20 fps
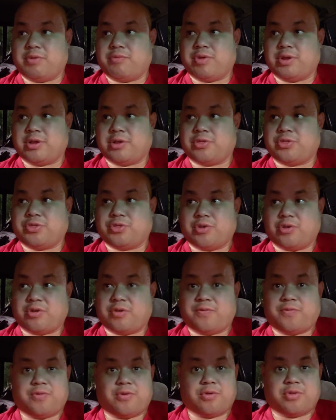went on third
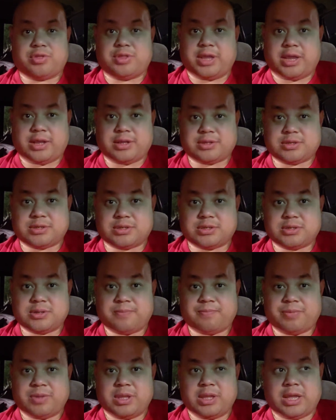and fourth dates.
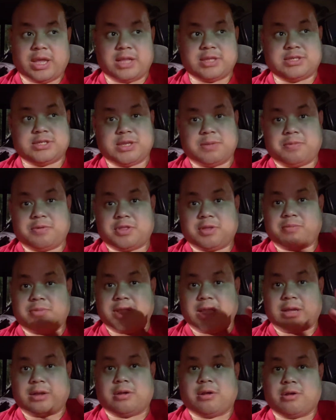And some of them
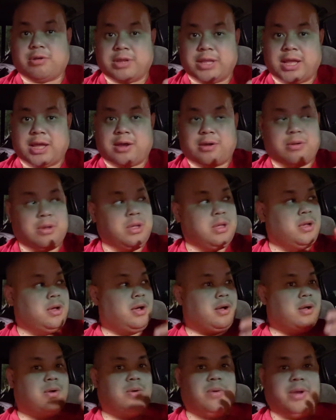now are now
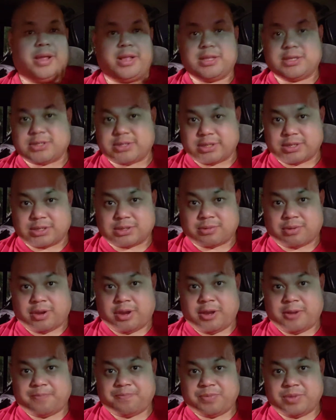acquaintances,
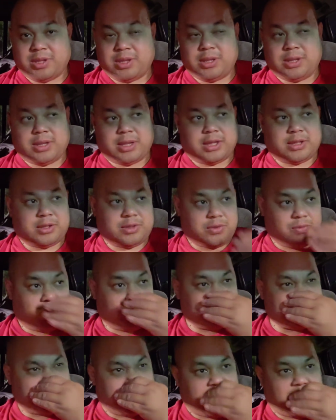right? And then the
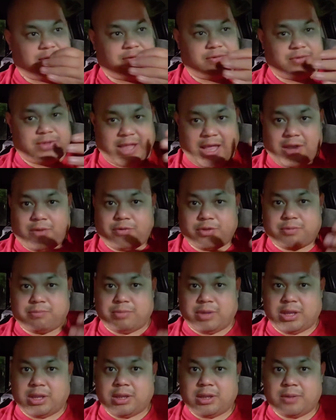ones I have now with
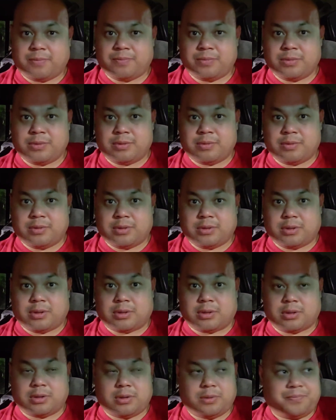me, you
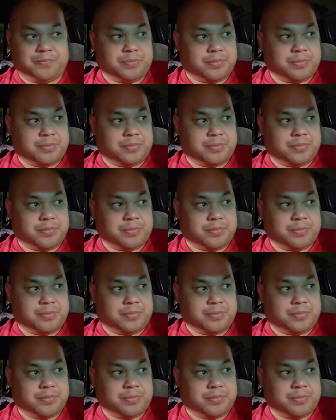know,